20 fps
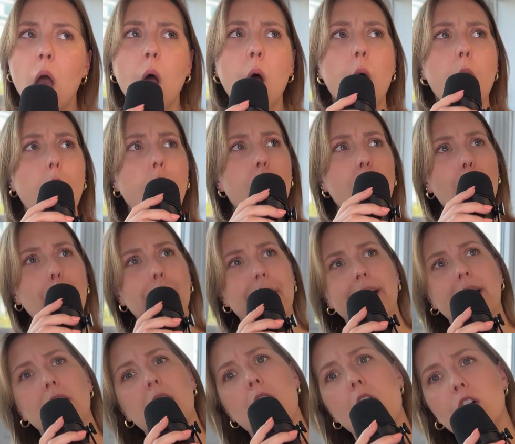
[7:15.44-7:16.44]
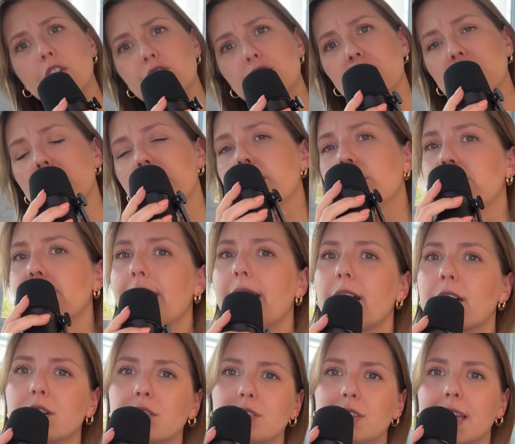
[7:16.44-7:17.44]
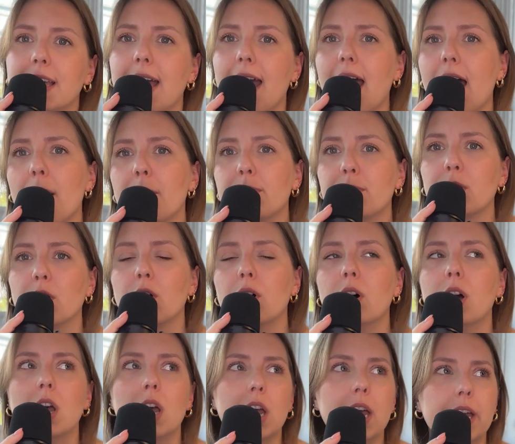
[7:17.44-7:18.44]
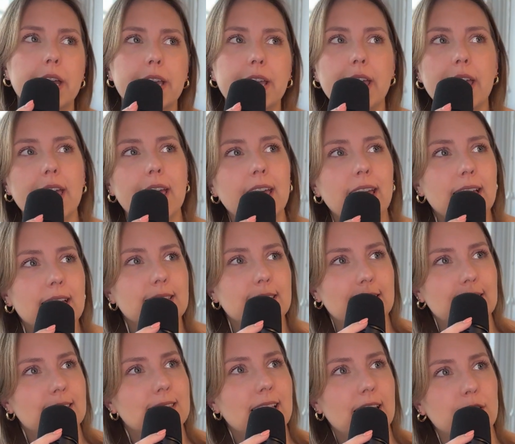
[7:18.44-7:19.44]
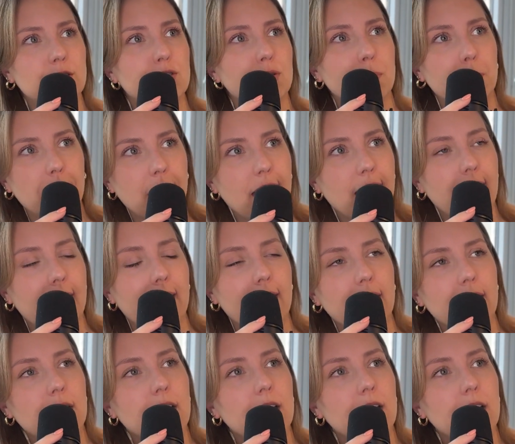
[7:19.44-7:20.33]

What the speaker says: oh my gosh, Leonardo DiCaprio, he is in Saint Tropez